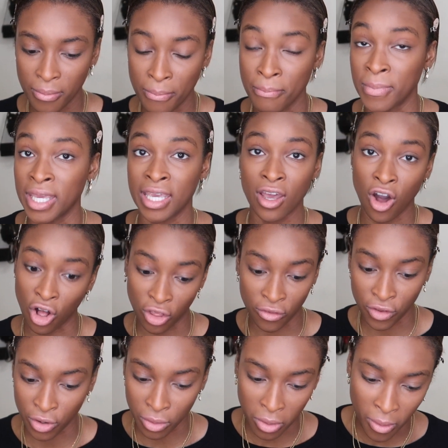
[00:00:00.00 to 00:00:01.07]
meet all of
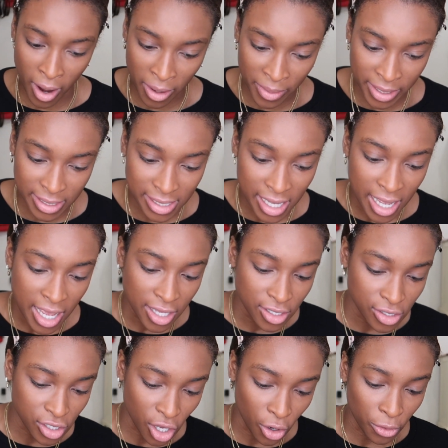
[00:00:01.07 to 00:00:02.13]
your requirements.
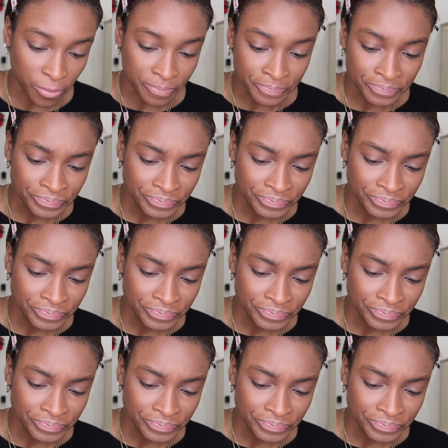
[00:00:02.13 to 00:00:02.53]
So